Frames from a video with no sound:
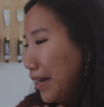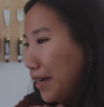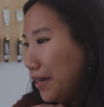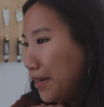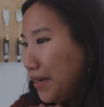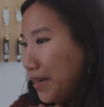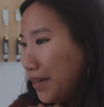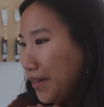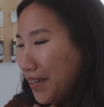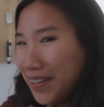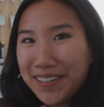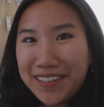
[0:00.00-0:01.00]

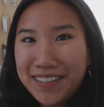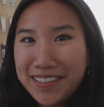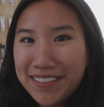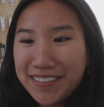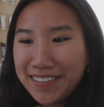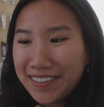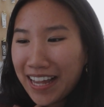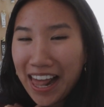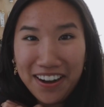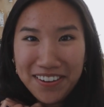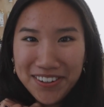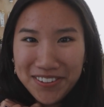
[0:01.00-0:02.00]
Uh,
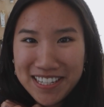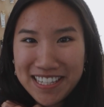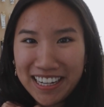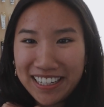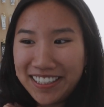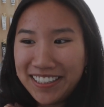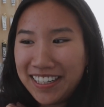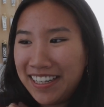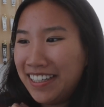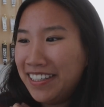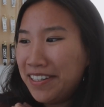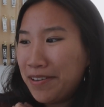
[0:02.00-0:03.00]
I don't even know what to say.
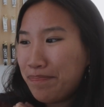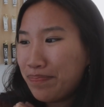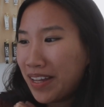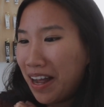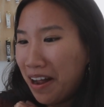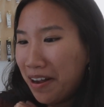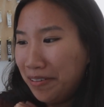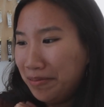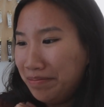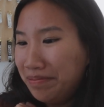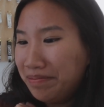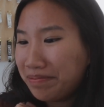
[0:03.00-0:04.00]

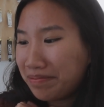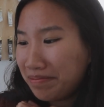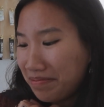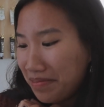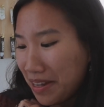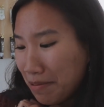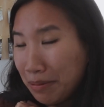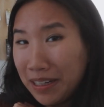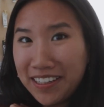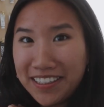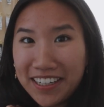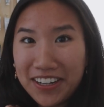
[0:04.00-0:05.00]
Um,
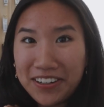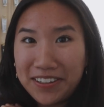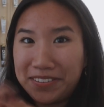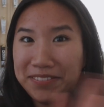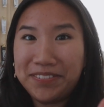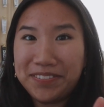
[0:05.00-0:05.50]
but okay.